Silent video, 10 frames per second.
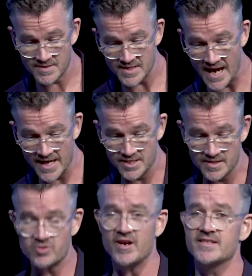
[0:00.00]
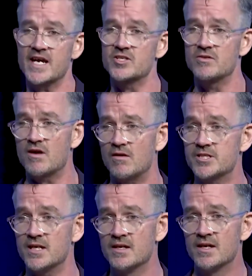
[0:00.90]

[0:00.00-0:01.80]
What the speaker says: stage is a transactional culture.